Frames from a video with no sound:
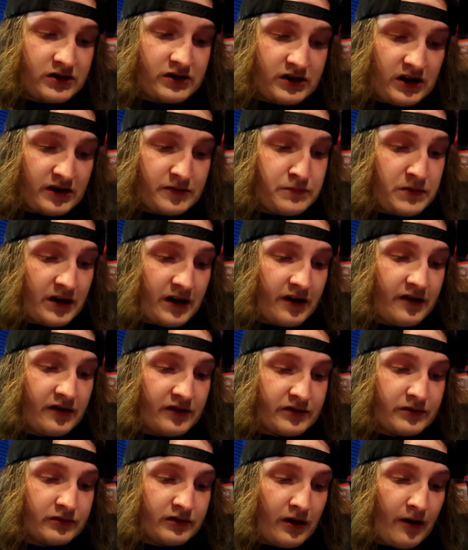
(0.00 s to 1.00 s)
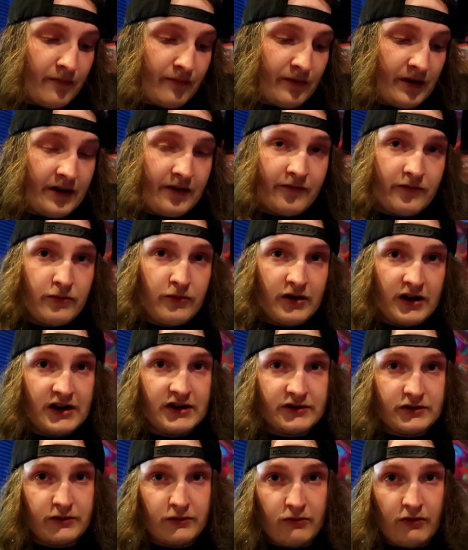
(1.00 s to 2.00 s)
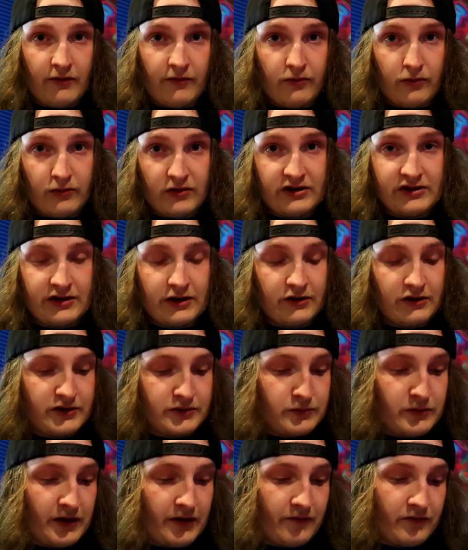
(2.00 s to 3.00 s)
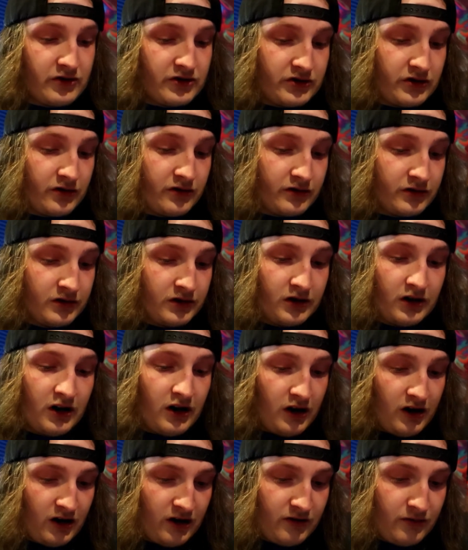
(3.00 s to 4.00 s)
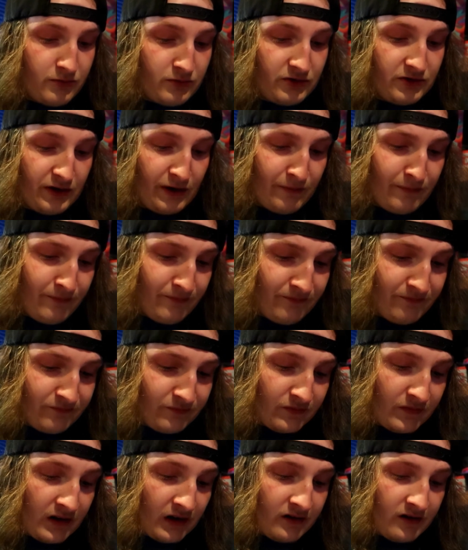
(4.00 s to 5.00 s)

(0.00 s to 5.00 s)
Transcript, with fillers: suggest picking this one up if you guys are looking to resell this week for sure. 100%.